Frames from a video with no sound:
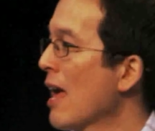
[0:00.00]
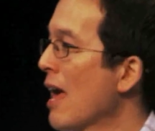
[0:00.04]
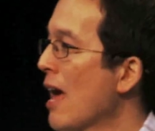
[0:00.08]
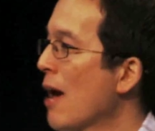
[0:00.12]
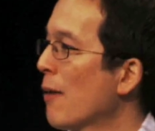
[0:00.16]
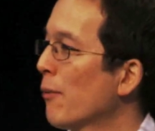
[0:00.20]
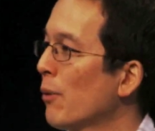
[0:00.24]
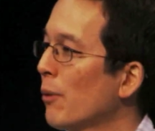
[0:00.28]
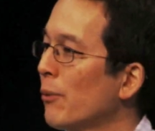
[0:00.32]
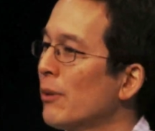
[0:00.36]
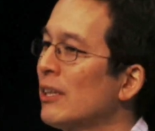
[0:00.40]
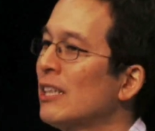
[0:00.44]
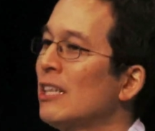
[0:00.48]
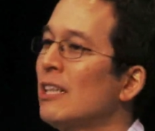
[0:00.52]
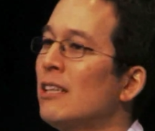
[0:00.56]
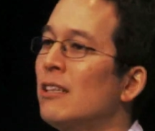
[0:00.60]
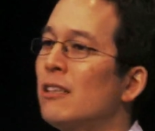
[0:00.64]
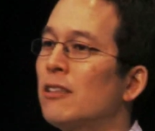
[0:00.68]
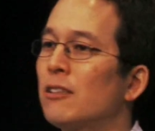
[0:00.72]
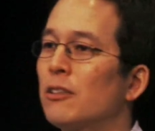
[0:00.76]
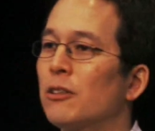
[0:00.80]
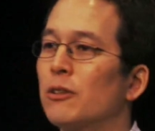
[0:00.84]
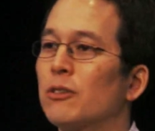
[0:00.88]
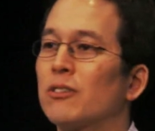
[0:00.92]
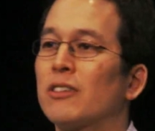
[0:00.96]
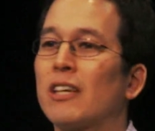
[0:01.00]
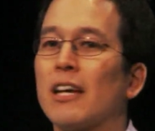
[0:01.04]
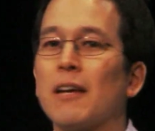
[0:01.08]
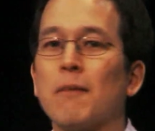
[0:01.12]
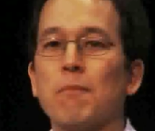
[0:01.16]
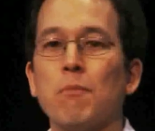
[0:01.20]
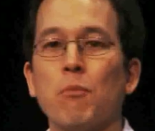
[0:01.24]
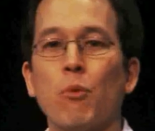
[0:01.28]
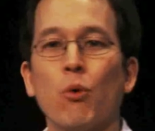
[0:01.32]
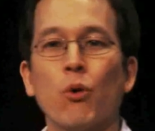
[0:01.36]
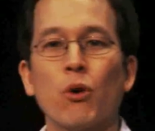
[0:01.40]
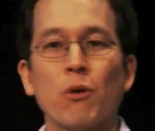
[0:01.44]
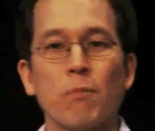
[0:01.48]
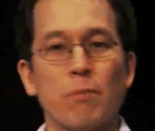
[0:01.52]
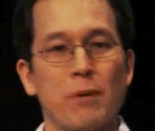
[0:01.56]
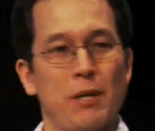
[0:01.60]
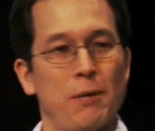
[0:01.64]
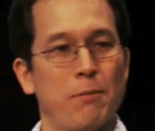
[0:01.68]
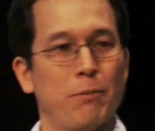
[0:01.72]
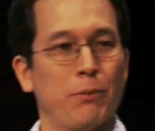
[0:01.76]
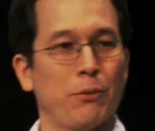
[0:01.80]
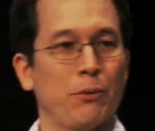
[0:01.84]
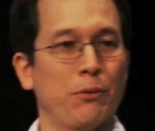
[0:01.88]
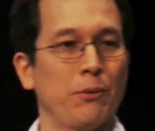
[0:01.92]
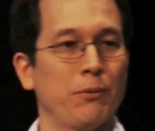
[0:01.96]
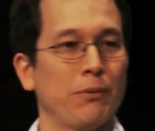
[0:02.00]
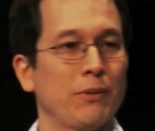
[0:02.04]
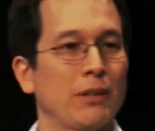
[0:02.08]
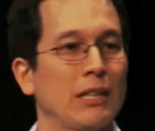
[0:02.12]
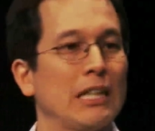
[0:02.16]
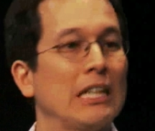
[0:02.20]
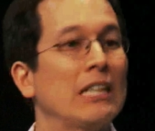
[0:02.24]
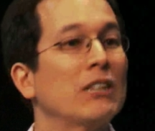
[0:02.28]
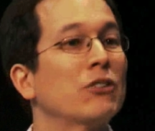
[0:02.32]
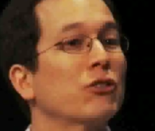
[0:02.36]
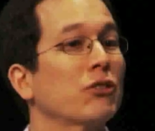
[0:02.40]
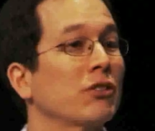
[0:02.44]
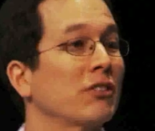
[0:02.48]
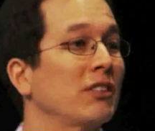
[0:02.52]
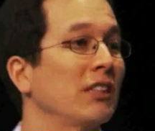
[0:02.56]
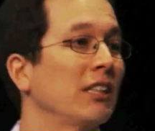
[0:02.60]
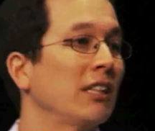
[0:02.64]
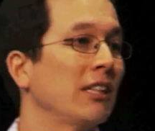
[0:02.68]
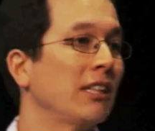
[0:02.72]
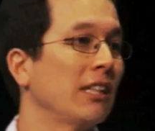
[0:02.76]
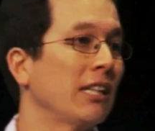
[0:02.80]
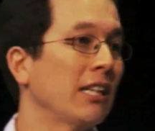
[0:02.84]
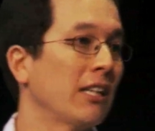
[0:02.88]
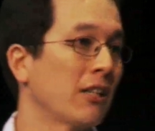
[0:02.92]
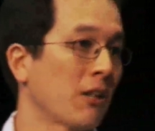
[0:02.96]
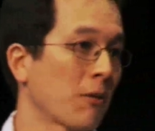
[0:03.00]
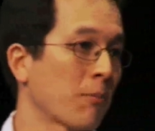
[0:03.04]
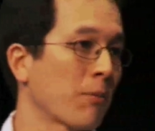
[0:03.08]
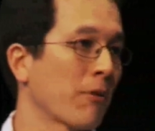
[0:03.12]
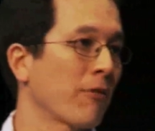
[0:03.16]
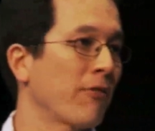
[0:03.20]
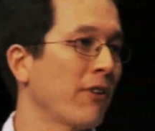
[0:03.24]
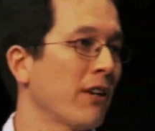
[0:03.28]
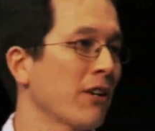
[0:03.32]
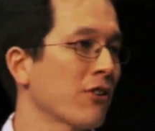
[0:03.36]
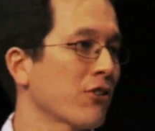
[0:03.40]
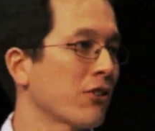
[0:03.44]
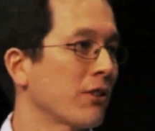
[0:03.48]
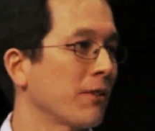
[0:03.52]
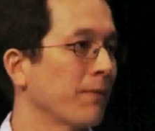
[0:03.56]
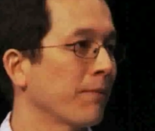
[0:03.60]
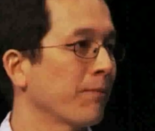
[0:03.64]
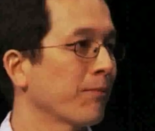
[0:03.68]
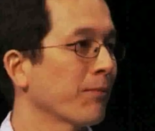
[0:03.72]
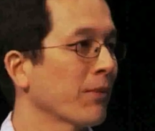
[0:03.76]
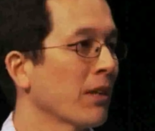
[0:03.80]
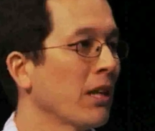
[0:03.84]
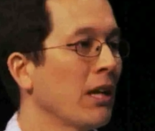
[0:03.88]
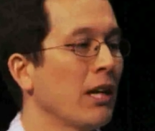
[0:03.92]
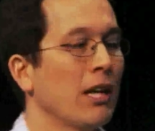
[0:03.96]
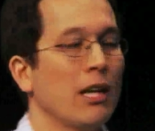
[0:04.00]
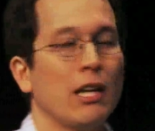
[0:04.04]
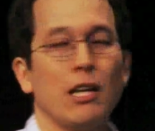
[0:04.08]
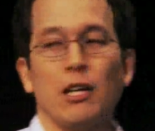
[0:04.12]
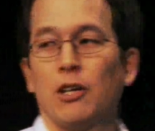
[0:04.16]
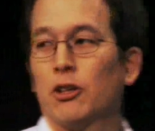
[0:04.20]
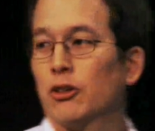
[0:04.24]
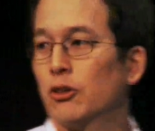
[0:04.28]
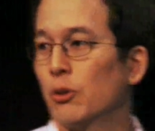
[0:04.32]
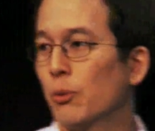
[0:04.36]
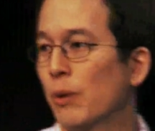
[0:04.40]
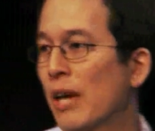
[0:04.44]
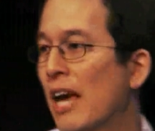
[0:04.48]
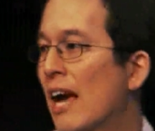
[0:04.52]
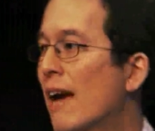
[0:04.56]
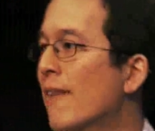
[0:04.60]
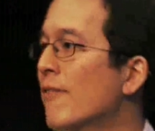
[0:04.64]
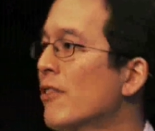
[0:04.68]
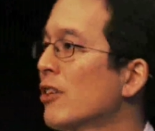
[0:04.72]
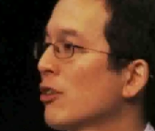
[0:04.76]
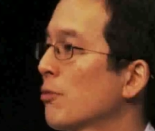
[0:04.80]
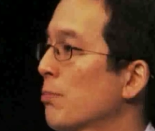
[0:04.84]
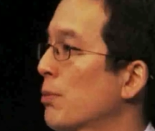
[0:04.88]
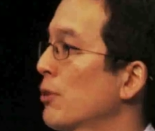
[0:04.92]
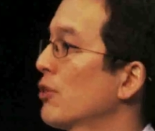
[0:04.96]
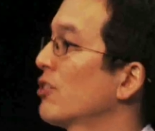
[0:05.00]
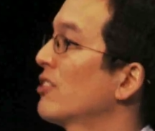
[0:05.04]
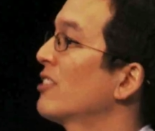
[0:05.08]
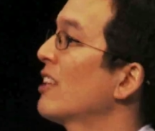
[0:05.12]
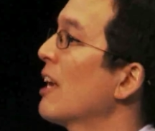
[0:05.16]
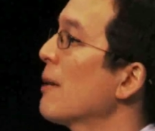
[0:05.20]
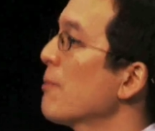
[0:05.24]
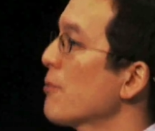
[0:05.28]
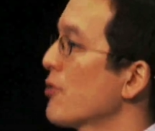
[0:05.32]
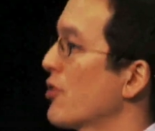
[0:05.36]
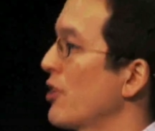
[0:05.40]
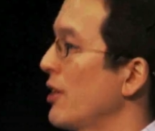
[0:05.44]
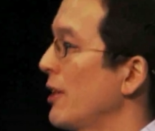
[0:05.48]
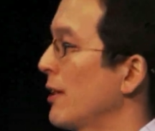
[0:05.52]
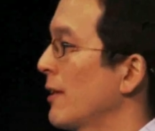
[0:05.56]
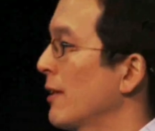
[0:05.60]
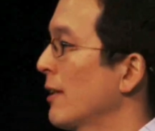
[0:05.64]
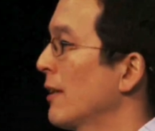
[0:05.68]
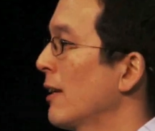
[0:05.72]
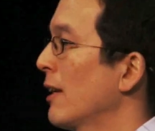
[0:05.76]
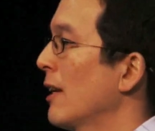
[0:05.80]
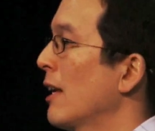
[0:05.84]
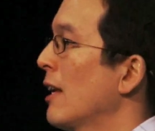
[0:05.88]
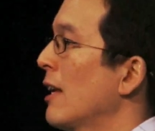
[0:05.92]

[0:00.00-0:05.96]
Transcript: And what we need to do is get more people interested in our profession. So we have this perception.